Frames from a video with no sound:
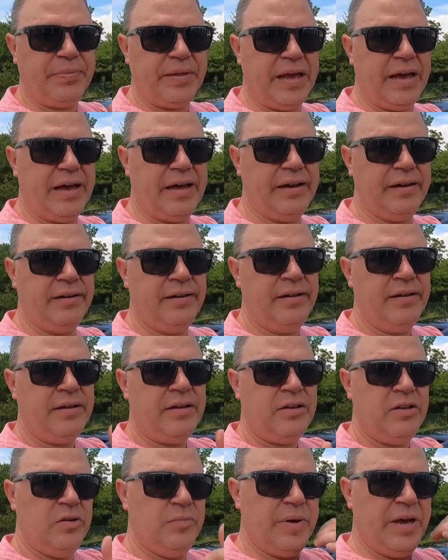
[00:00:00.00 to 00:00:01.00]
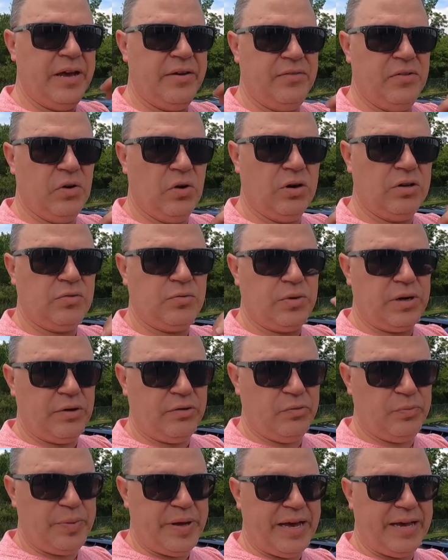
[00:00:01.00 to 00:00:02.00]
And you may have noticed when
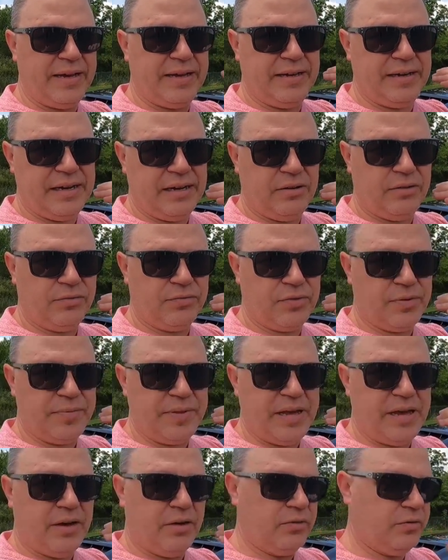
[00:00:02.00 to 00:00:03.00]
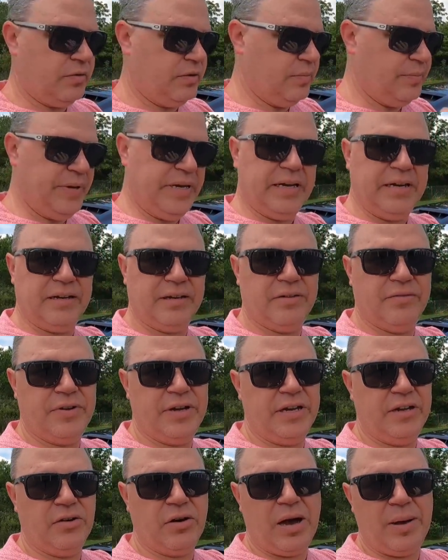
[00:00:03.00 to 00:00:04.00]
I was backing out from the house in the beginning of the
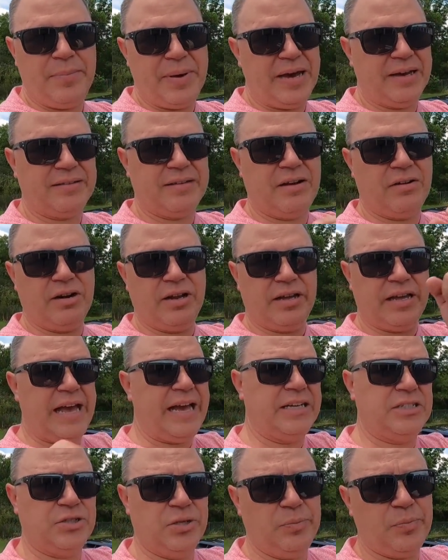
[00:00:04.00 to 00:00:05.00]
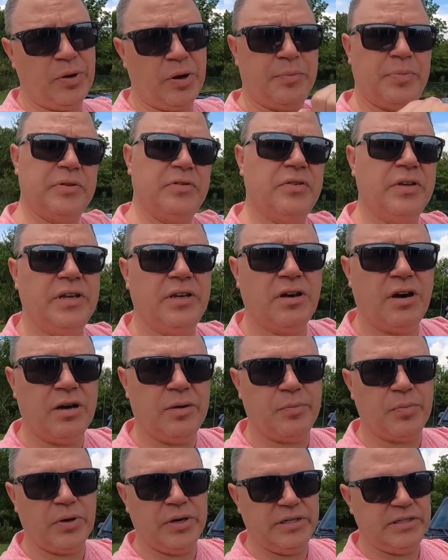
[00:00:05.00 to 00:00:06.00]
video, I backed out, I actually purposely
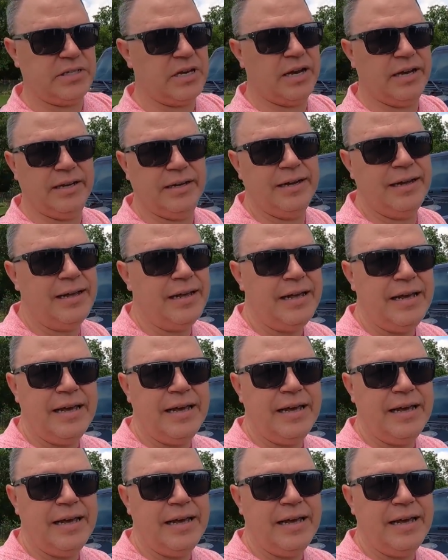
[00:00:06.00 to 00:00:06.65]
cut it pretty tight,